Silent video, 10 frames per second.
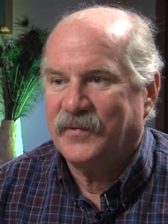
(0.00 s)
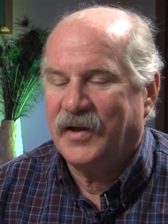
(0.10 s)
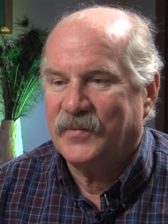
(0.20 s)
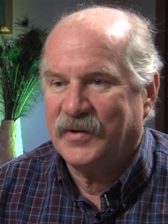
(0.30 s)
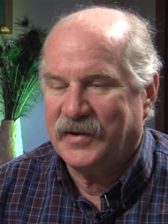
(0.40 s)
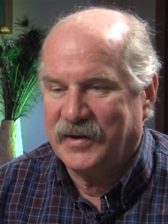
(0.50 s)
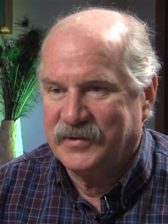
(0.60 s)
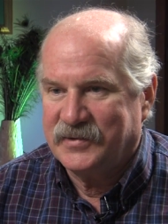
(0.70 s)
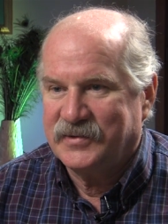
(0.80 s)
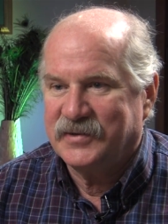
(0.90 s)
And when they
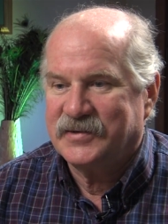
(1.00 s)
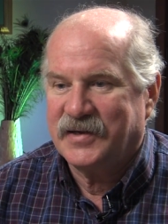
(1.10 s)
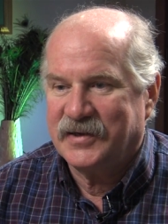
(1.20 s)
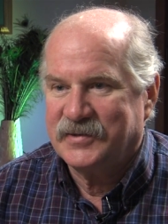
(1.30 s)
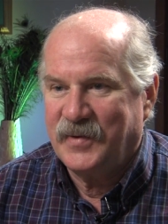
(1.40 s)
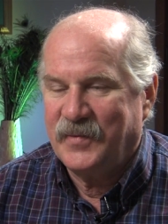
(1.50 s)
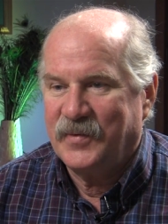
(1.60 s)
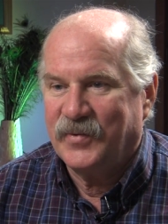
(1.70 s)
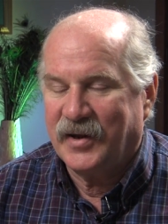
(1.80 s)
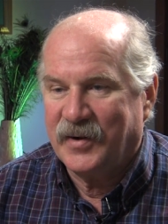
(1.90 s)
discussed
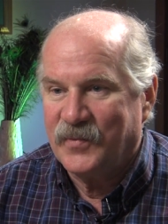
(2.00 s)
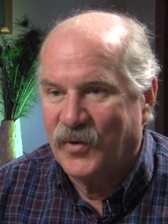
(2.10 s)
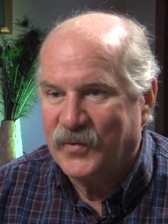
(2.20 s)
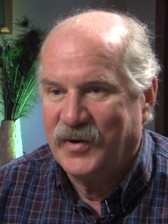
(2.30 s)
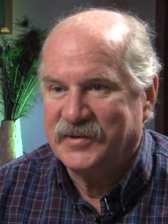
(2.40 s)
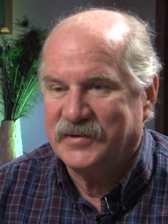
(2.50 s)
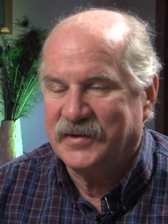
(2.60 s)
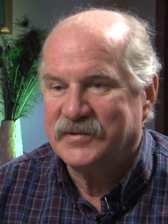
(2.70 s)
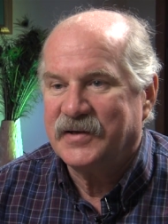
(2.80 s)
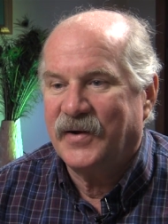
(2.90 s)
maybe bringing more
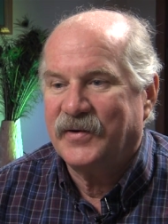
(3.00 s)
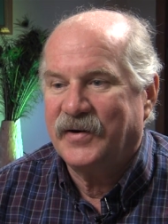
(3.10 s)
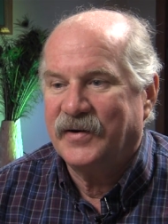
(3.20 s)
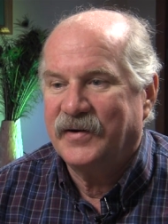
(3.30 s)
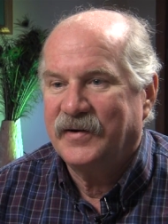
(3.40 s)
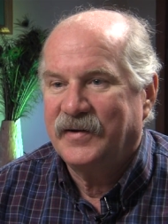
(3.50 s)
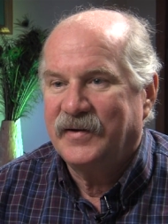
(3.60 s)
residents out here,